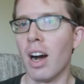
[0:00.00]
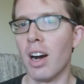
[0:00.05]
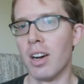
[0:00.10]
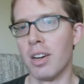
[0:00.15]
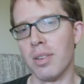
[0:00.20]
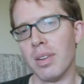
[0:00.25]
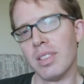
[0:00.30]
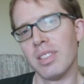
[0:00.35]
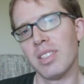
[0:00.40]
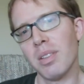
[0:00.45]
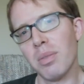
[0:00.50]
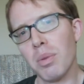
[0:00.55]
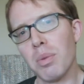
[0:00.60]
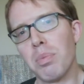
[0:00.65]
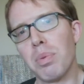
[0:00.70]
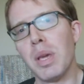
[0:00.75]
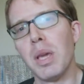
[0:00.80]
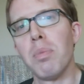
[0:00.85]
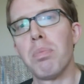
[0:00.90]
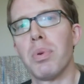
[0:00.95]
Uh, and some of
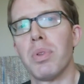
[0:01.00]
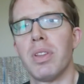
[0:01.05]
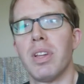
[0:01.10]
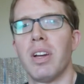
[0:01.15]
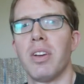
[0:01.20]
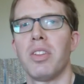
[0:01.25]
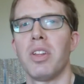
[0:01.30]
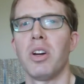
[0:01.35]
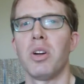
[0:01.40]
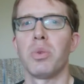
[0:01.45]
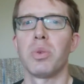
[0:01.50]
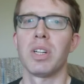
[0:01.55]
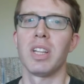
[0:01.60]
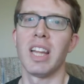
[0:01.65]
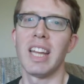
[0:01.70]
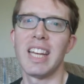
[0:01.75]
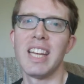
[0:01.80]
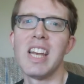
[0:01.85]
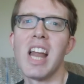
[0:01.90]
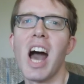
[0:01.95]
the people there, though, were
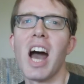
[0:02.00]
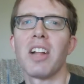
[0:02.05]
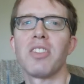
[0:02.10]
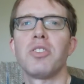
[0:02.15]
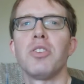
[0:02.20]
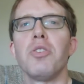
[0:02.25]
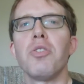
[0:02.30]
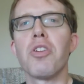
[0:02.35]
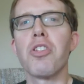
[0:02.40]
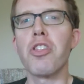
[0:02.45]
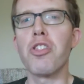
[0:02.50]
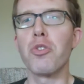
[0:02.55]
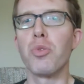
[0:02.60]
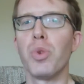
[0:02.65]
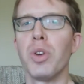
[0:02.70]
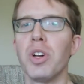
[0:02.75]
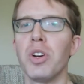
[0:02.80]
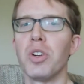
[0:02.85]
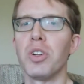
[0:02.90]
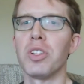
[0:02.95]
like not too
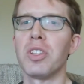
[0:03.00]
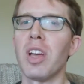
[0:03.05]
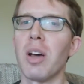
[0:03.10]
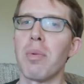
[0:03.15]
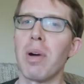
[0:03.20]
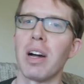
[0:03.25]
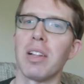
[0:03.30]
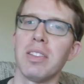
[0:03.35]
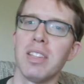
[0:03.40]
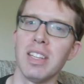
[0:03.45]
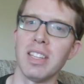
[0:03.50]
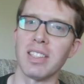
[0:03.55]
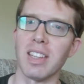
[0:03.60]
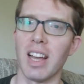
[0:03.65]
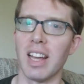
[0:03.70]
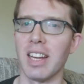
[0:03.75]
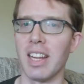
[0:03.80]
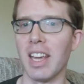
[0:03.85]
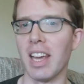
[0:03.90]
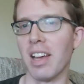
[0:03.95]
thrilled about these
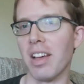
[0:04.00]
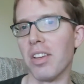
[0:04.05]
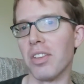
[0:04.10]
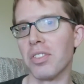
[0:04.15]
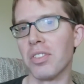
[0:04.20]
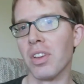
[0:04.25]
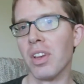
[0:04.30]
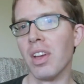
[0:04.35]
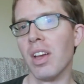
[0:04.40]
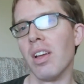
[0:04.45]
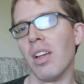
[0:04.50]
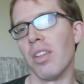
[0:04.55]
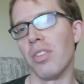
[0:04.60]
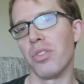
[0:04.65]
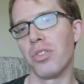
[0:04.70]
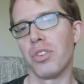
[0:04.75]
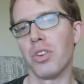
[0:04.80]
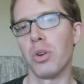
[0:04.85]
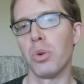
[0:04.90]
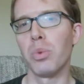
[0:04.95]
ideas.
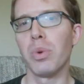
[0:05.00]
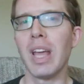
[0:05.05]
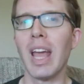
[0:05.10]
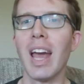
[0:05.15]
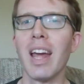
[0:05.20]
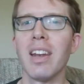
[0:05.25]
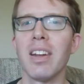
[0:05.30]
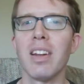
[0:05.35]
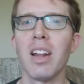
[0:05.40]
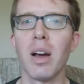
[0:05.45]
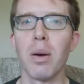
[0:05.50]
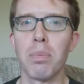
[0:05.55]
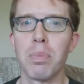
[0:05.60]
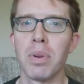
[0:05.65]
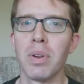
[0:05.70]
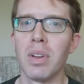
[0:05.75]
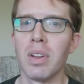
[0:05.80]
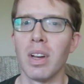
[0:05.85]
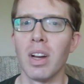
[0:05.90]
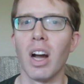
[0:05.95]
And so we ended
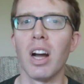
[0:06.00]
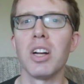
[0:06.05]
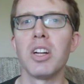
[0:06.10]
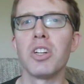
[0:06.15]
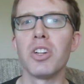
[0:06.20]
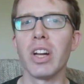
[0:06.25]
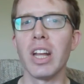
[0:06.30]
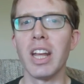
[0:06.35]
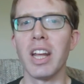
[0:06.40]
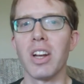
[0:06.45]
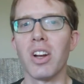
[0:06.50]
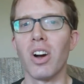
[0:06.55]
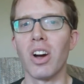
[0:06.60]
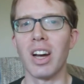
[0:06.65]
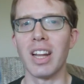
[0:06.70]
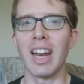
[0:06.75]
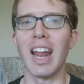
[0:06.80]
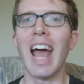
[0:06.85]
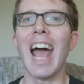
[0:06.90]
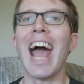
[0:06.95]
up agreeing
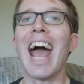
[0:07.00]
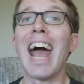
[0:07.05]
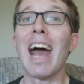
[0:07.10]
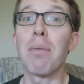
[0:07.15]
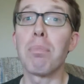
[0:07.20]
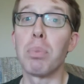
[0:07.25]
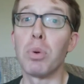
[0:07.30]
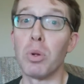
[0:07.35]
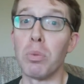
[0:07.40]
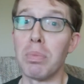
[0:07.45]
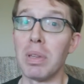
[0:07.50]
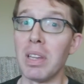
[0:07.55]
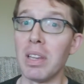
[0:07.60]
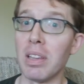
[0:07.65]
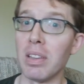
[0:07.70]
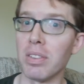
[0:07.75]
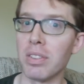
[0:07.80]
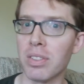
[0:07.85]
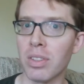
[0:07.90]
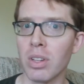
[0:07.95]
on
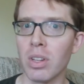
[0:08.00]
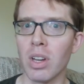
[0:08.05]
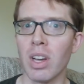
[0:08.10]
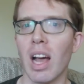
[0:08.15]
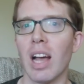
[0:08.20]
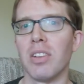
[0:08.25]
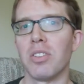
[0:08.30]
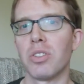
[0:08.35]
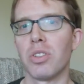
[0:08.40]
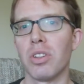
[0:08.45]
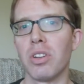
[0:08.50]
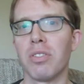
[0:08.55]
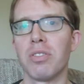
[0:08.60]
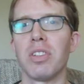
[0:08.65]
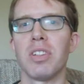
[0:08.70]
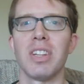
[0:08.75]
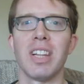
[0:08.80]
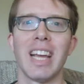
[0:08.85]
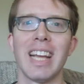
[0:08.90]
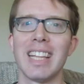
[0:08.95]
Applebee's as sort of
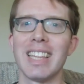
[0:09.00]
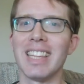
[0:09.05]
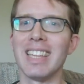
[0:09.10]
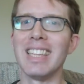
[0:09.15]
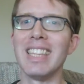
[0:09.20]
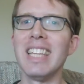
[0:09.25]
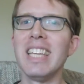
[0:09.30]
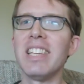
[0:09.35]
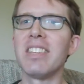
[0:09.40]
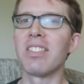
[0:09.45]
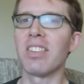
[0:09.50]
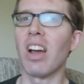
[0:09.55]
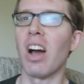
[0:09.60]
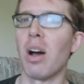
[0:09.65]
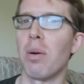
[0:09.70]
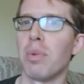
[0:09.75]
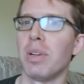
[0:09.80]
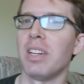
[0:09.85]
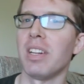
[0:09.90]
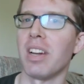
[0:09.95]
the like least
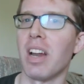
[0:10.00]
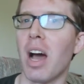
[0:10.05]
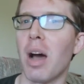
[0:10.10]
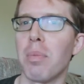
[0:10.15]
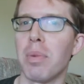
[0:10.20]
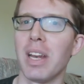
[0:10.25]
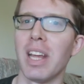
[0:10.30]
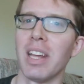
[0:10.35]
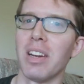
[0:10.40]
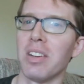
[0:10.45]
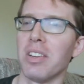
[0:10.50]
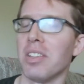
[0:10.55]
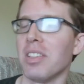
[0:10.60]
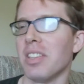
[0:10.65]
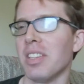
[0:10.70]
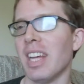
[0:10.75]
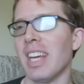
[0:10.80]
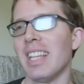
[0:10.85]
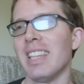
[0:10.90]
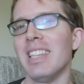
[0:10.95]
common denominator,
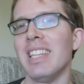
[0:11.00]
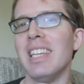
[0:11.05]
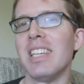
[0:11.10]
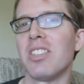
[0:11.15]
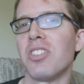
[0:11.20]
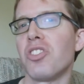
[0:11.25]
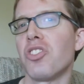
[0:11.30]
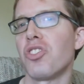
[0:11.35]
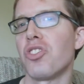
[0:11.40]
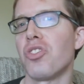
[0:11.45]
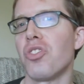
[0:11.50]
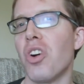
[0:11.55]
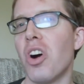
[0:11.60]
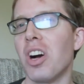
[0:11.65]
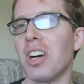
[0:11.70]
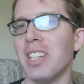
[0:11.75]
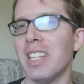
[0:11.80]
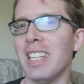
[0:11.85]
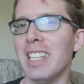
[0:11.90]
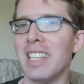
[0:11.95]
the like least
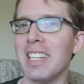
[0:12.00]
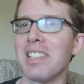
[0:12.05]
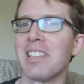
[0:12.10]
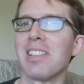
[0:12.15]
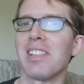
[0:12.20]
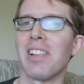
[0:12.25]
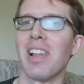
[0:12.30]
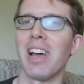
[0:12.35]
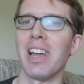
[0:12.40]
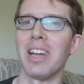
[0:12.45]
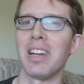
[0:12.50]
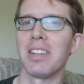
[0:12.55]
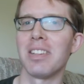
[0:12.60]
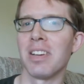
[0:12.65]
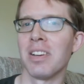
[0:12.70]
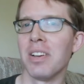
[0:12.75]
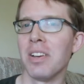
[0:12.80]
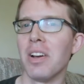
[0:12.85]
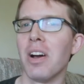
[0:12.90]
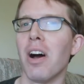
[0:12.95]
strongly
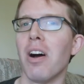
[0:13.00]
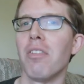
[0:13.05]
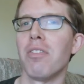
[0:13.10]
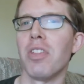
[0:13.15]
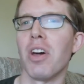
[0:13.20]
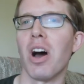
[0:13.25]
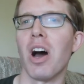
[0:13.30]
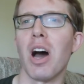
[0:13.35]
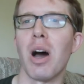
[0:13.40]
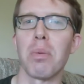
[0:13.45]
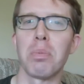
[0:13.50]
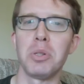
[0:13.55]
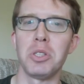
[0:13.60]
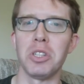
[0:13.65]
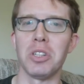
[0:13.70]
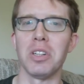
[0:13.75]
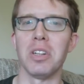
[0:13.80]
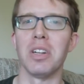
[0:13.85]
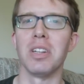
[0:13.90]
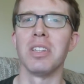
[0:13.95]
disliked of the
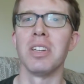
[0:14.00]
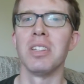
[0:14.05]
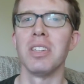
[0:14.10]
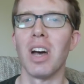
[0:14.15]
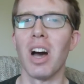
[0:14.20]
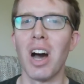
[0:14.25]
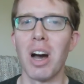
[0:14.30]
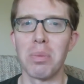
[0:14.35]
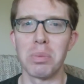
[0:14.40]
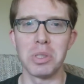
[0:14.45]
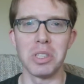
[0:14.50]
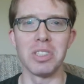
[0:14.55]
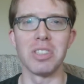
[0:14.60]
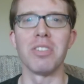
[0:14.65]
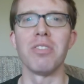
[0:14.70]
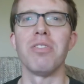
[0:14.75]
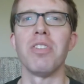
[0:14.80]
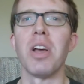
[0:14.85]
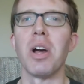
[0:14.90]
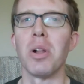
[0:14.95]
option
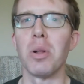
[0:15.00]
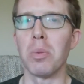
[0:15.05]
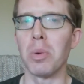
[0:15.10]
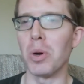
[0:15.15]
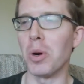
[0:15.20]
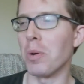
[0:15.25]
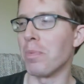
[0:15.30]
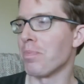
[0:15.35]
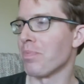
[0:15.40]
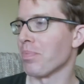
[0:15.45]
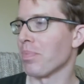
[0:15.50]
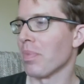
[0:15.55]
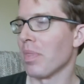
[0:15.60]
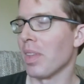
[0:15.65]
options available.